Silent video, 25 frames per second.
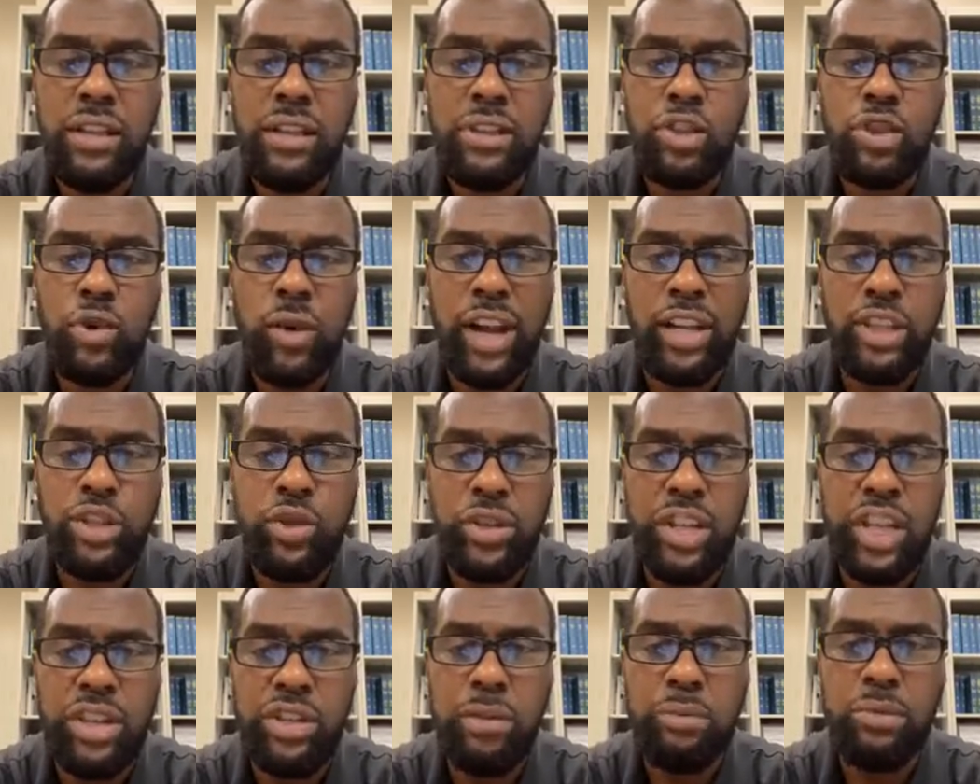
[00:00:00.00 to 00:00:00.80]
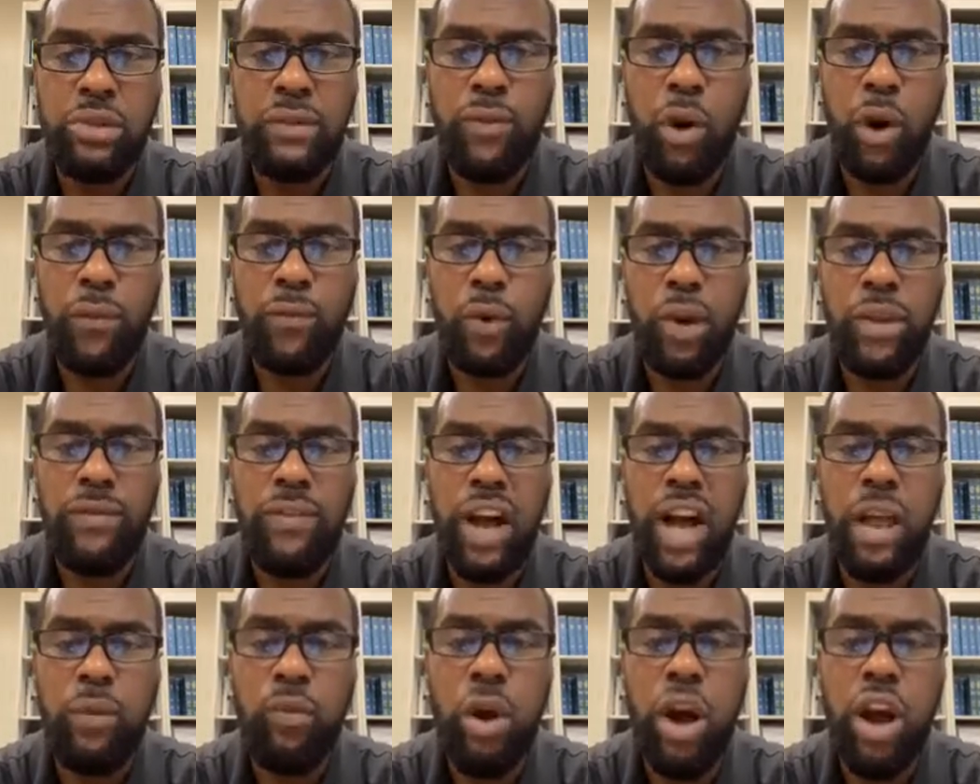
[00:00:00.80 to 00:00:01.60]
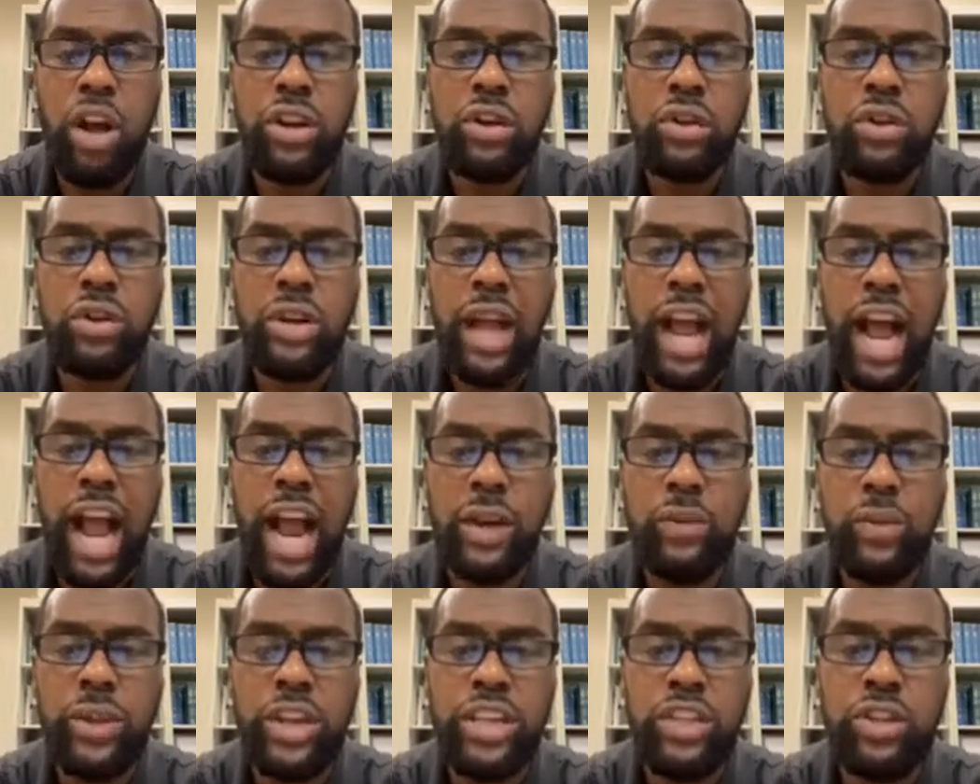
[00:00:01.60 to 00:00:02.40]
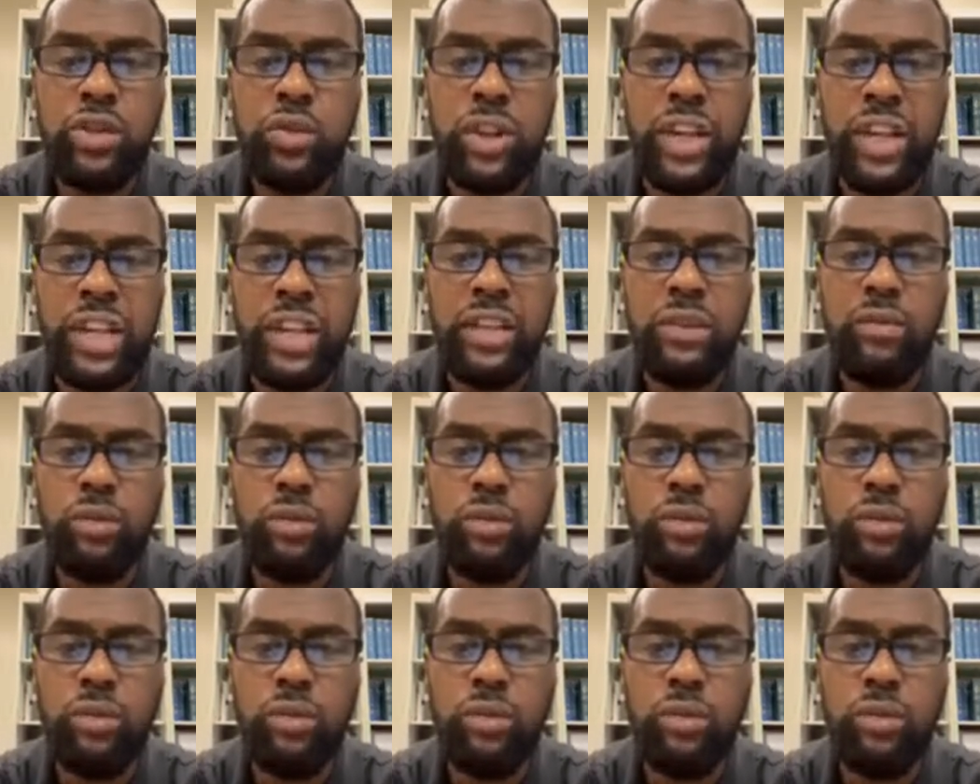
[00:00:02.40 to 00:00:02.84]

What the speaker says: trying to get them to vote for Yvonne Walker. Irene Green